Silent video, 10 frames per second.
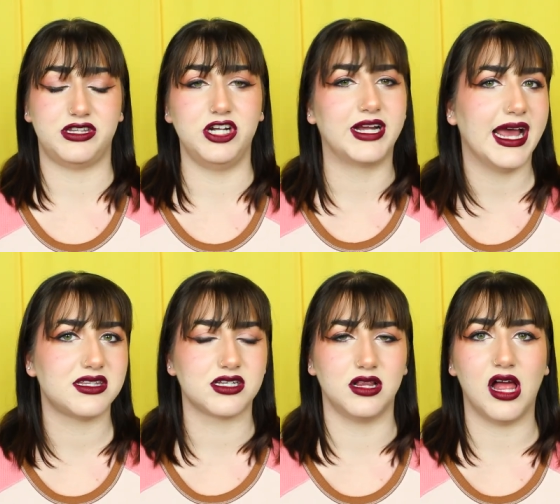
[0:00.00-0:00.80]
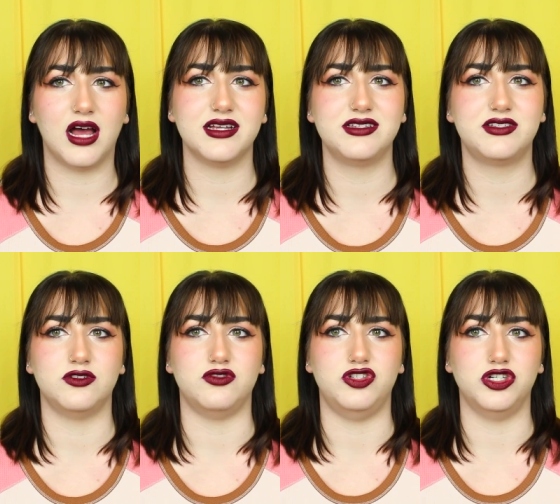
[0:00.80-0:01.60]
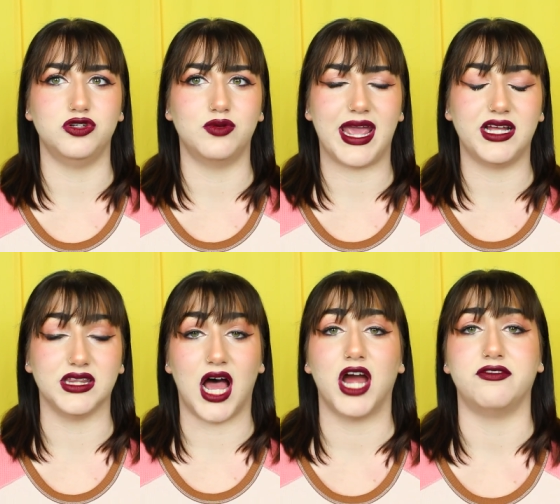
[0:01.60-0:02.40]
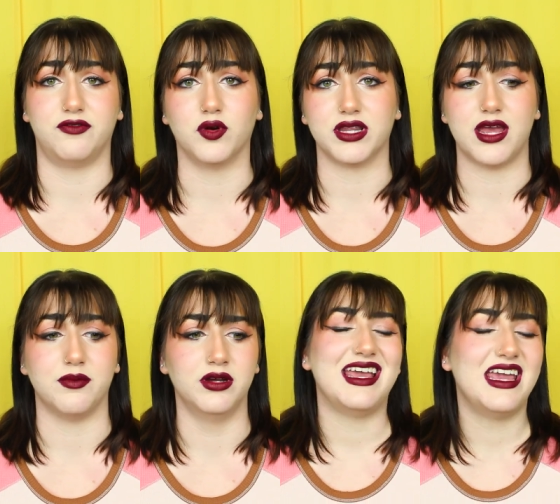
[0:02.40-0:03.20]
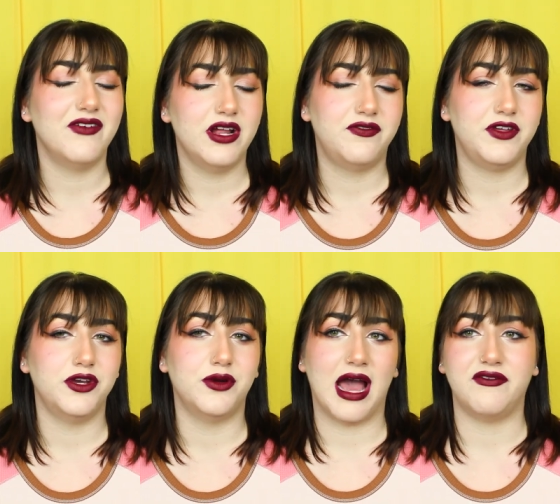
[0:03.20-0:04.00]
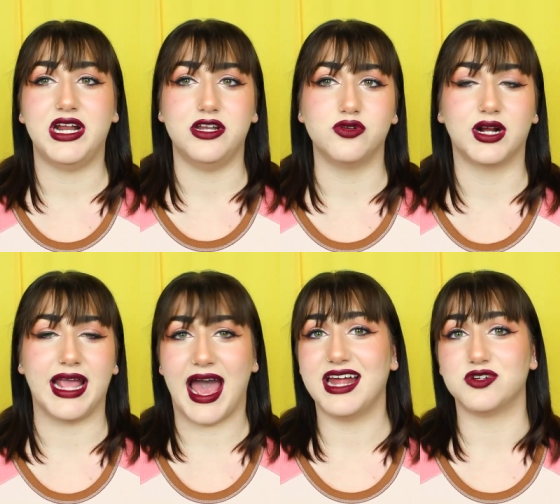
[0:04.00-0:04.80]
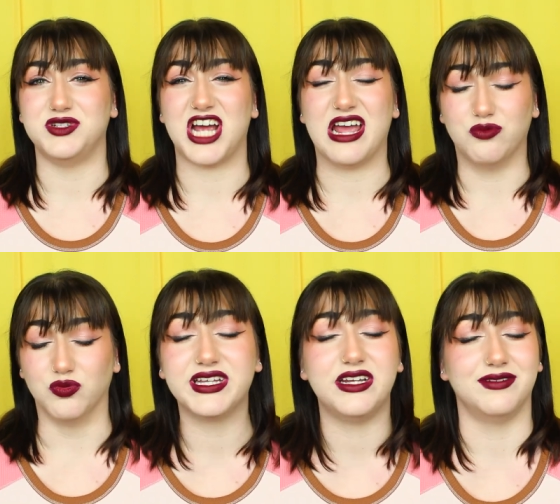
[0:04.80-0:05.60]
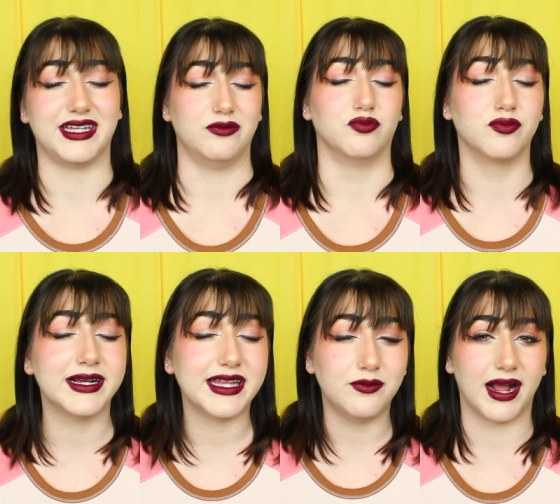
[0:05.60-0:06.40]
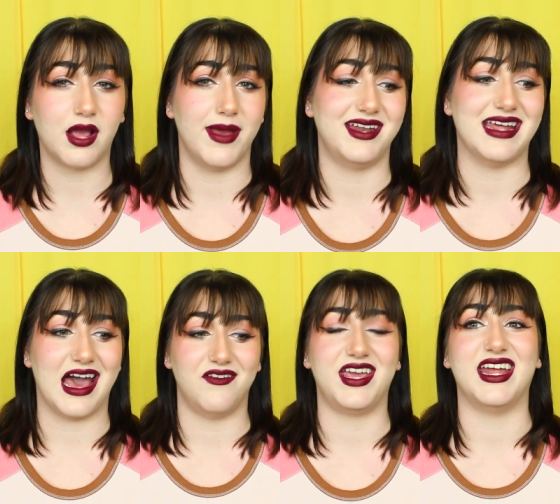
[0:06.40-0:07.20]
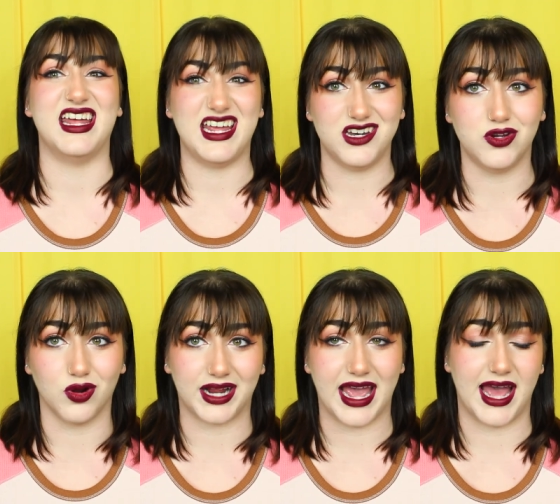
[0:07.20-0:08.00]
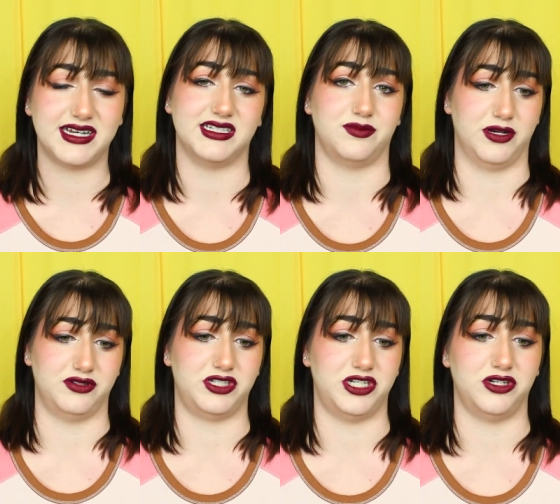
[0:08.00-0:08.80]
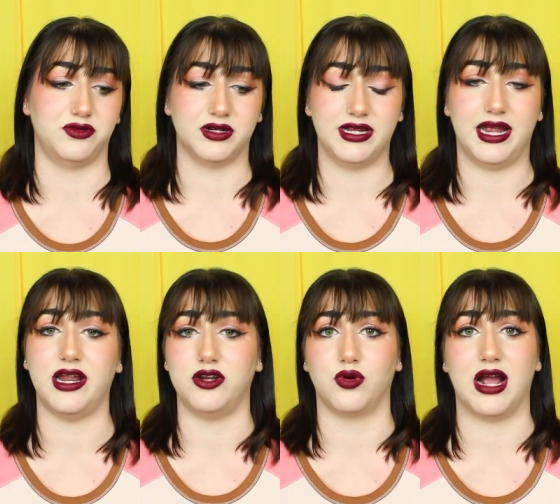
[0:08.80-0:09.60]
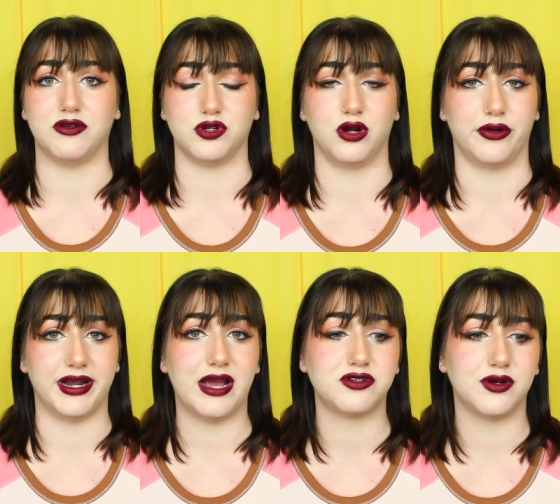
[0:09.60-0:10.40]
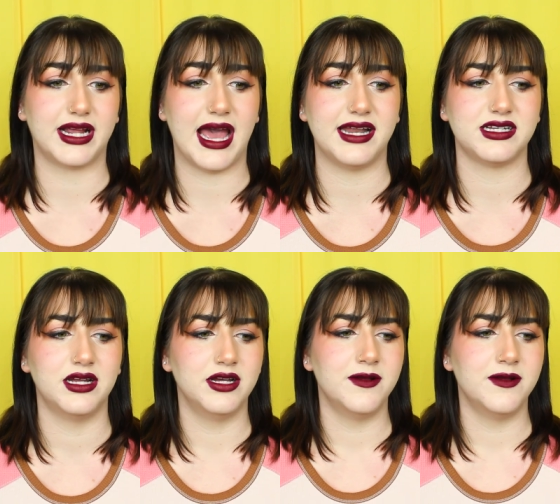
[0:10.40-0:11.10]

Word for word: your cat's claws do a lot for them. Even if you have an indoor cat, which I really, really, really recommend having an indoor cat as opposed to an indoor outdoor or an outdoor cat,